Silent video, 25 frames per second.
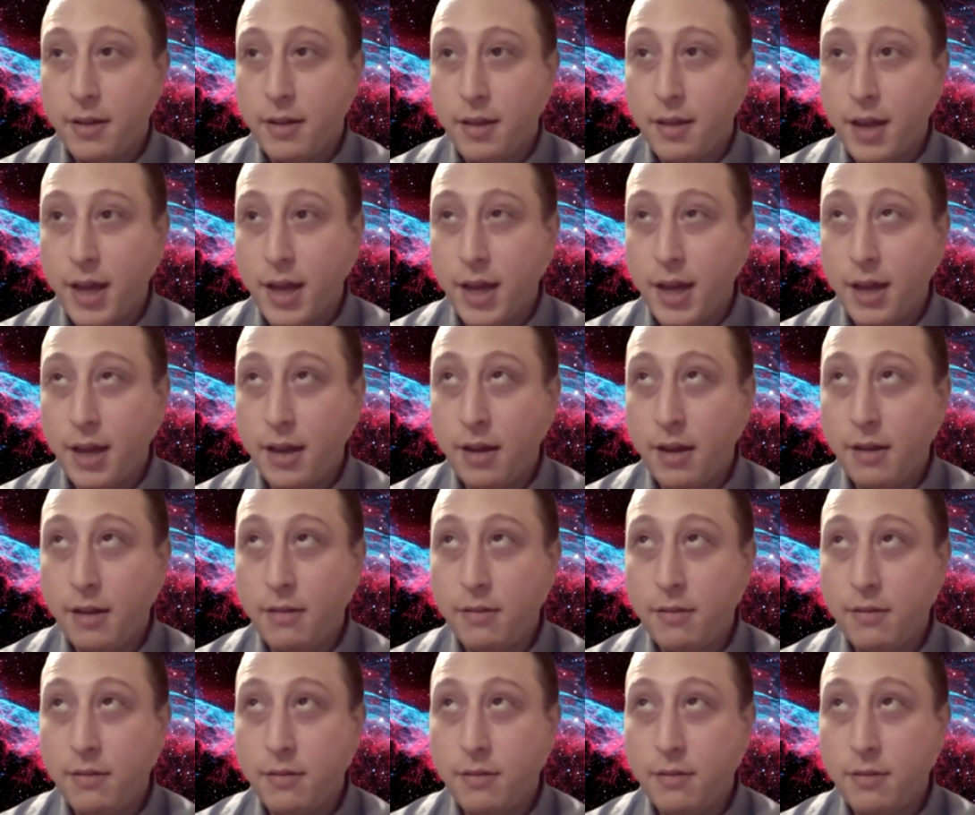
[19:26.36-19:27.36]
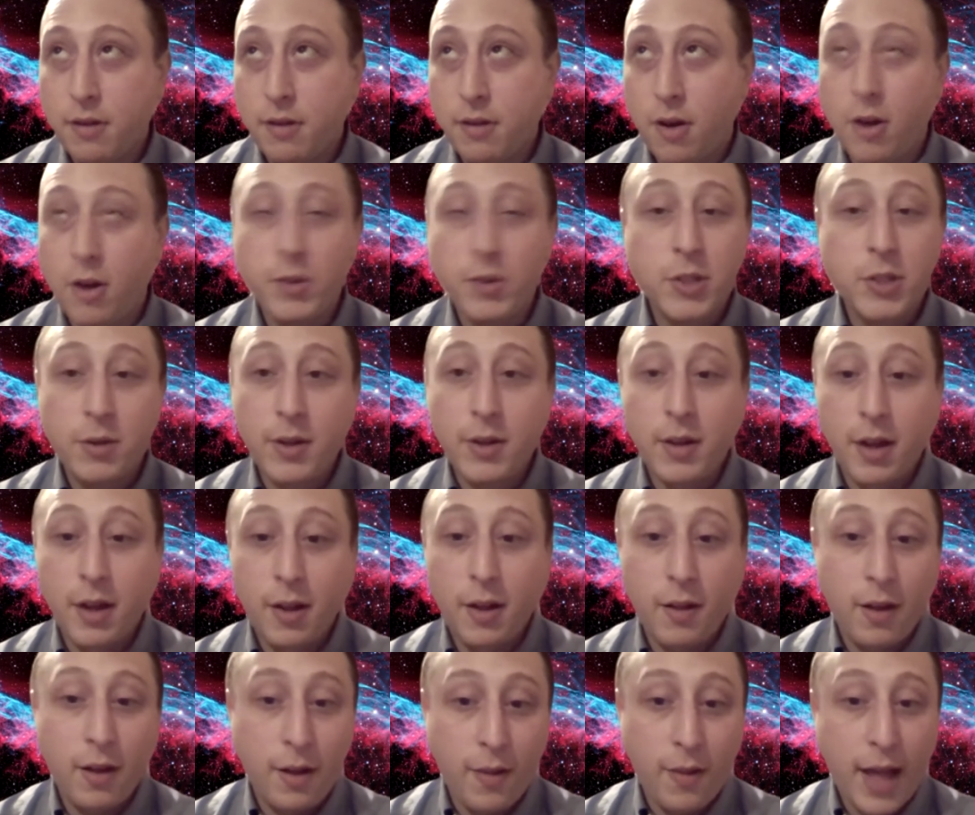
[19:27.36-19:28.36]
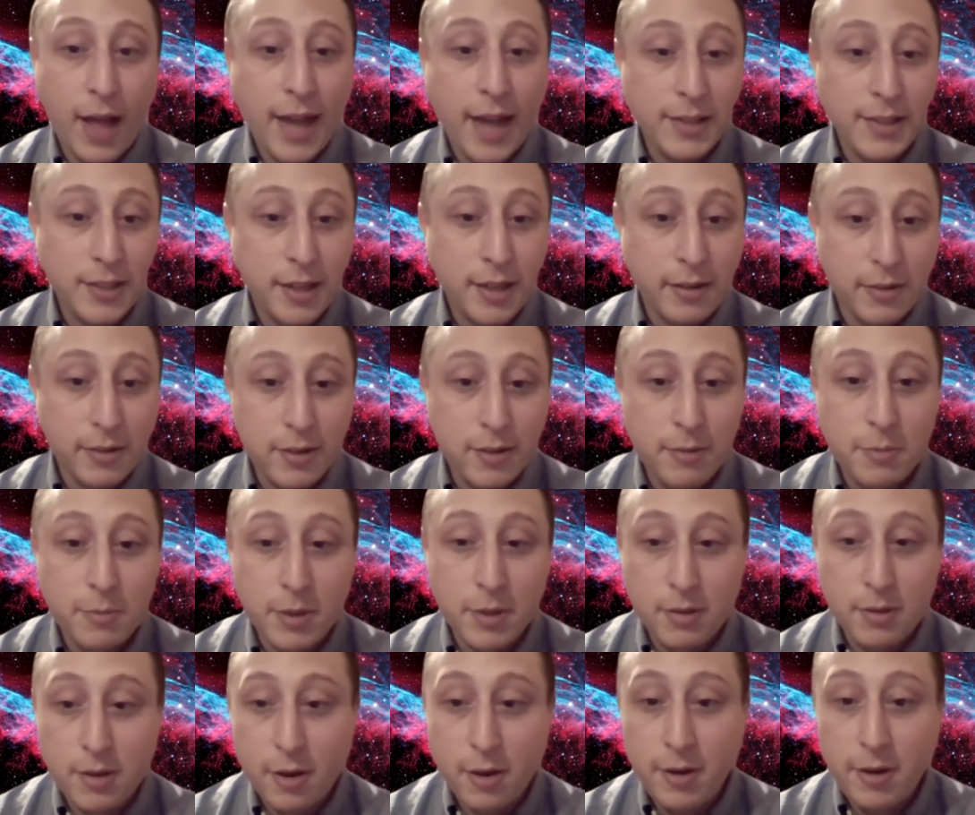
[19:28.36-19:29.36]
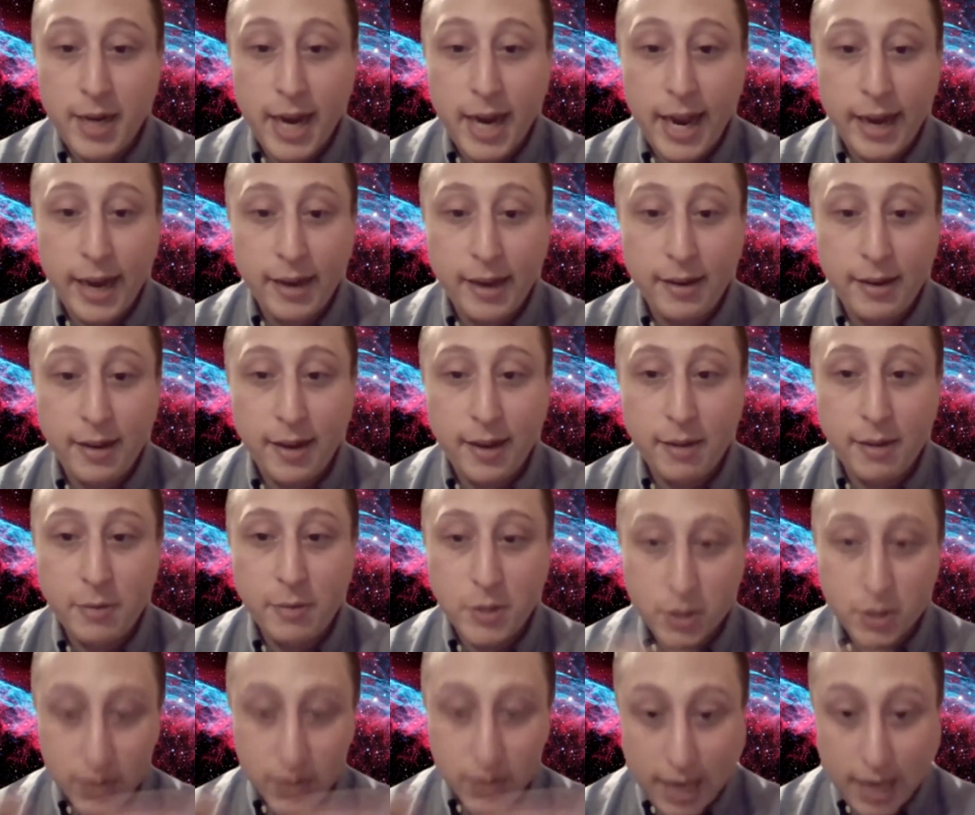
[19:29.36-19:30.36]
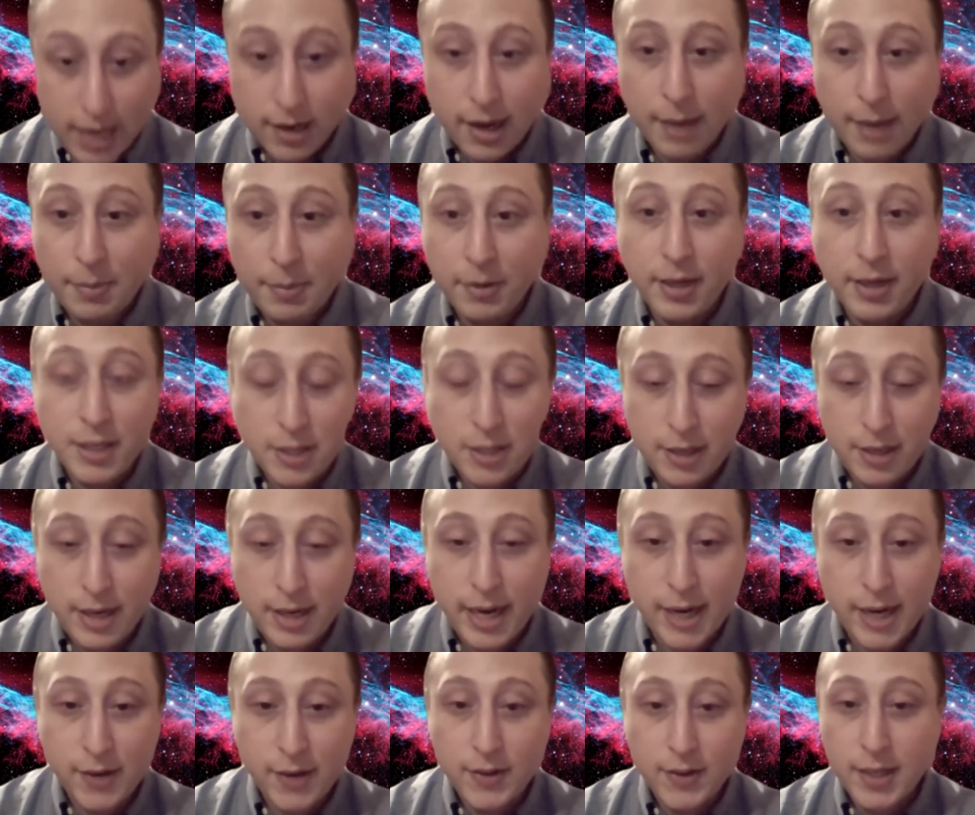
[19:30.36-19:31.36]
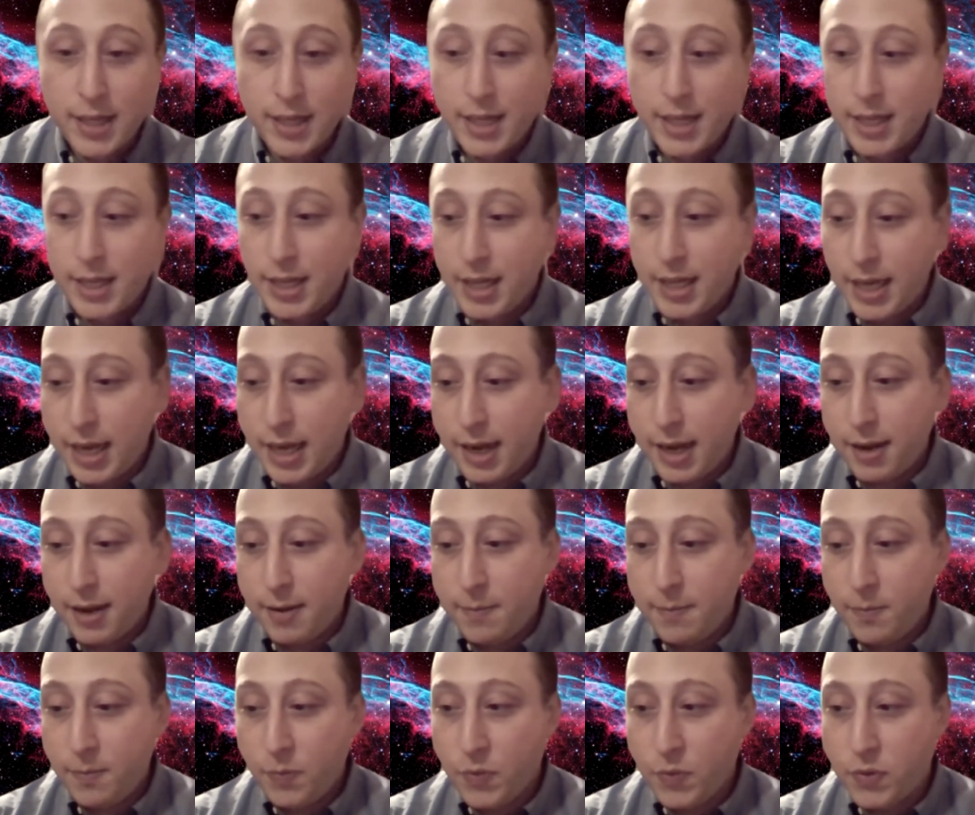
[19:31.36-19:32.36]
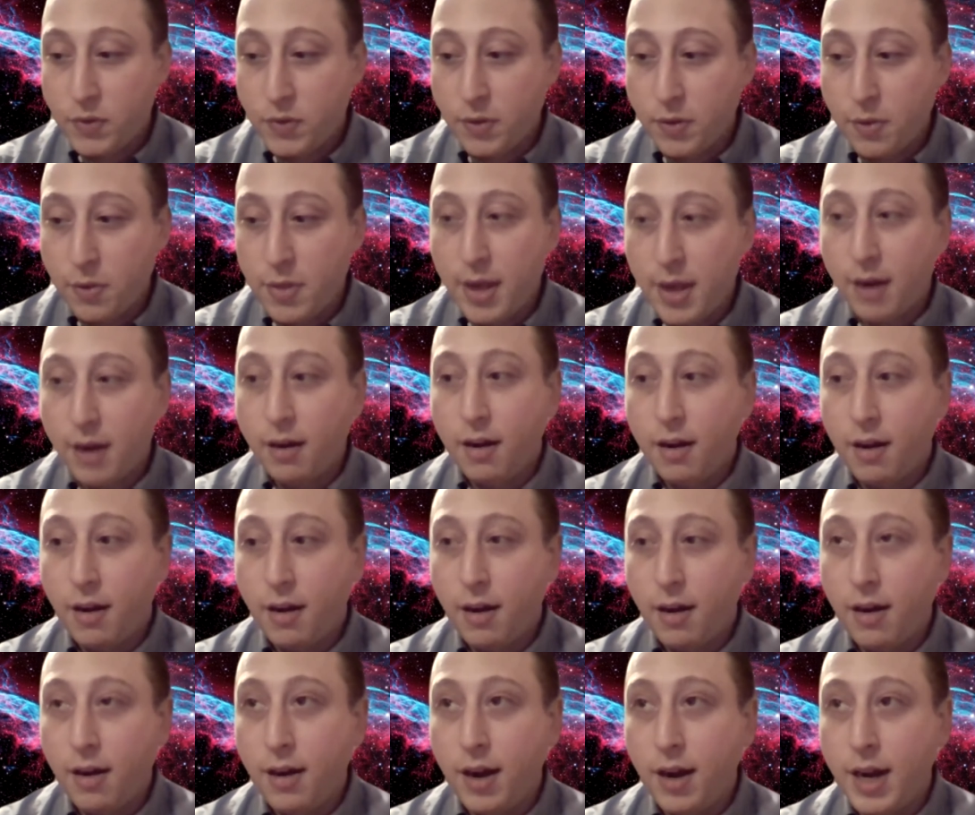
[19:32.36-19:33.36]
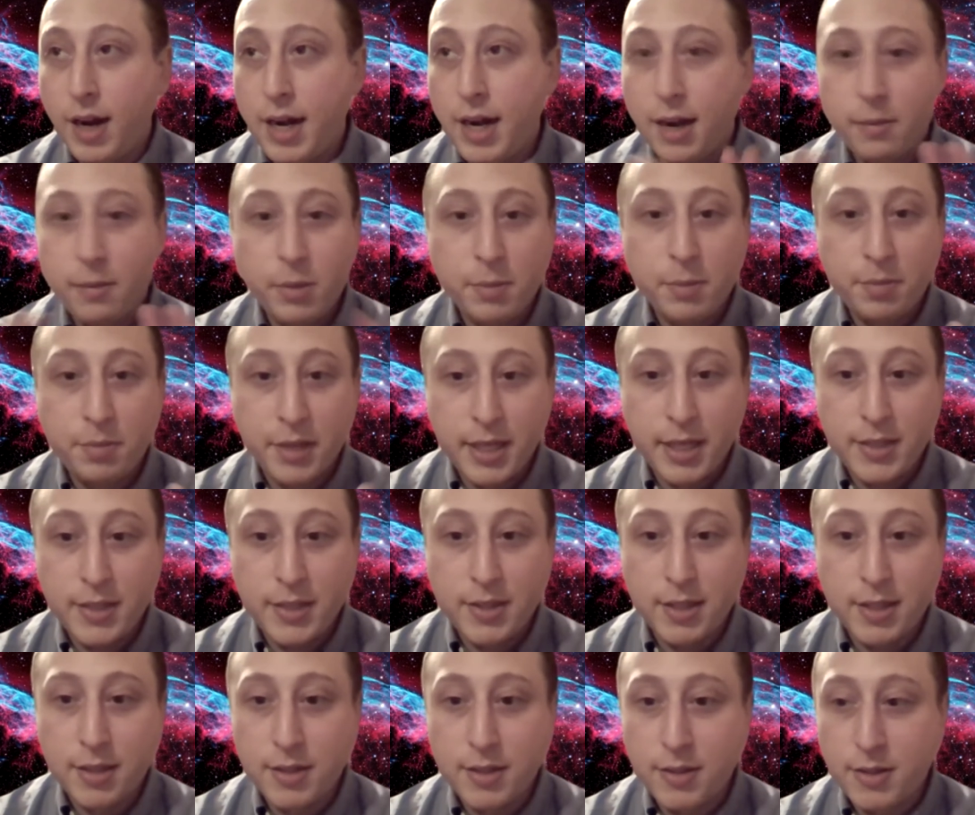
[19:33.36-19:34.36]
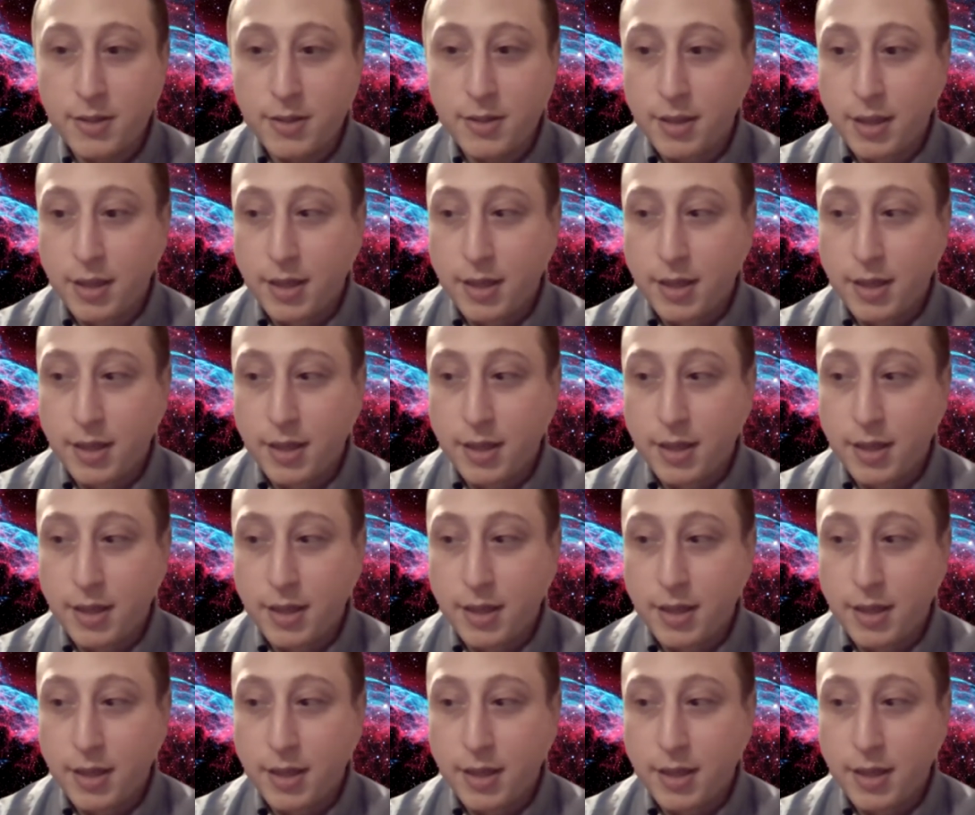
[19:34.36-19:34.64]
uh, also Alaska with Kodiak, uh, which is in operation now. Um, so there are a number of places